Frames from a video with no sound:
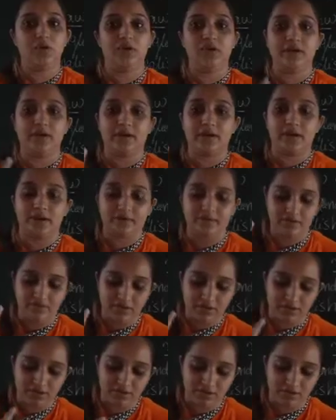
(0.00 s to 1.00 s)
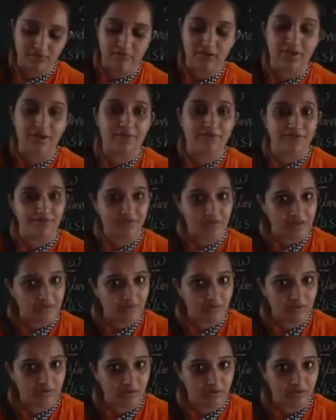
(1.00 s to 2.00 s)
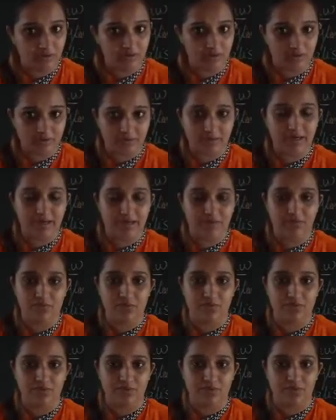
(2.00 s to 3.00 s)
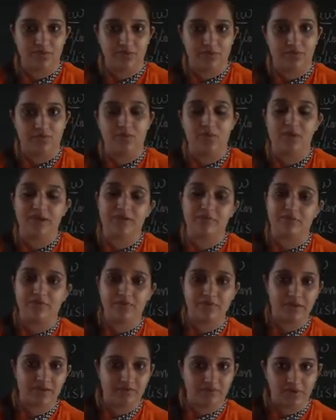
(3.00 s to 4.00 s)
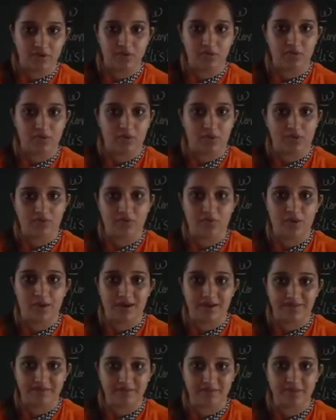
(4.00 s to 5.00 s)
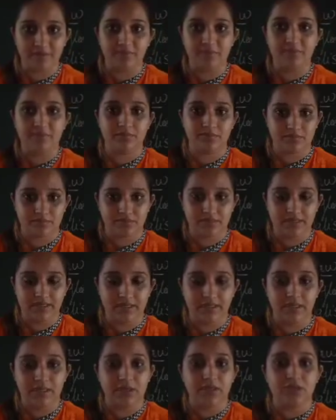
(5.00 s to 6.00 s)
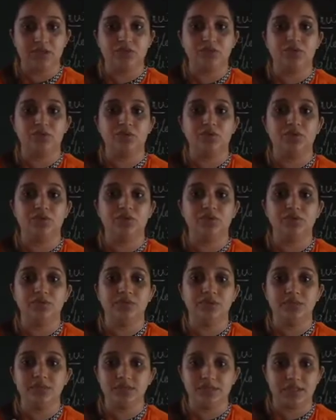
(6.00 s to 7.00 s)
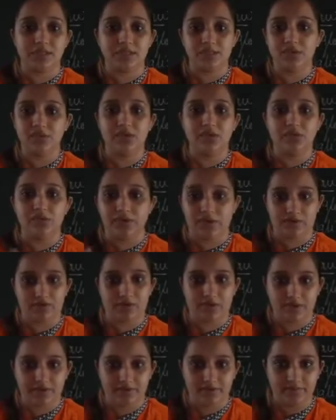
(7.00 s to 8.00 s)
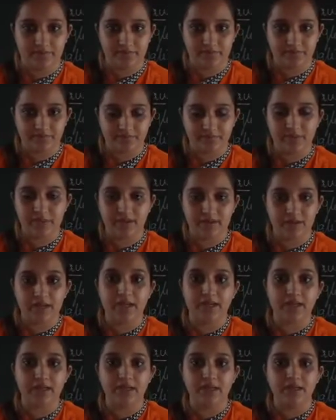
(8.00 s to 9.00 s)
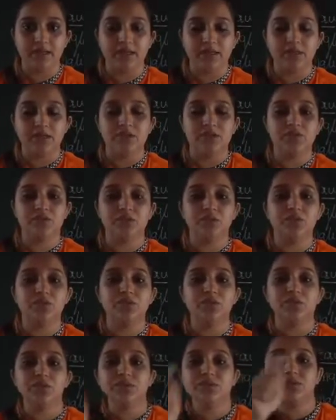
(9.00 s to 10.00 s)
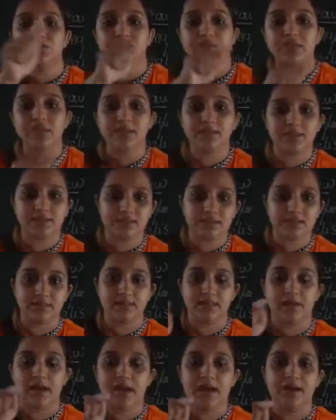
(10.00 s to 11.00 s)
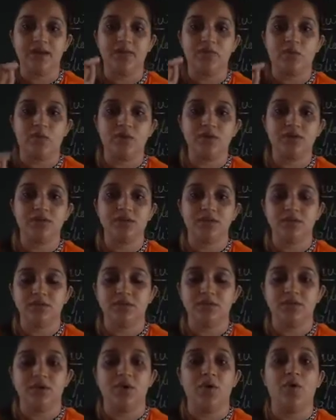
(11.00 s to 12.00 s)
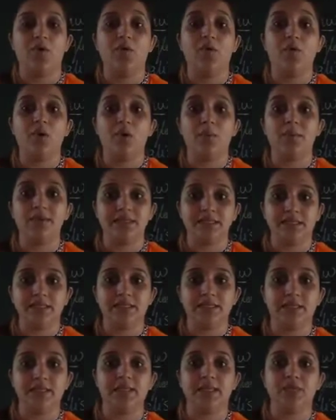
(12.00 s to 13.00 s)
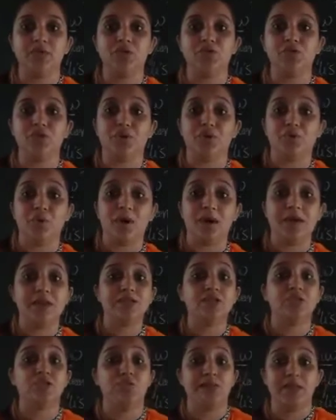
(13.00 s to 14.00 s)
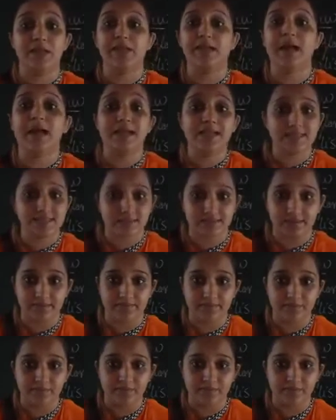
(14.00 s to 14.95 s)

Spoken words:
require flavor, right? Whatever flavor you want for ice cream, right? So these things you'll require, right? So these things are what? Raw material that you require to make ice cream.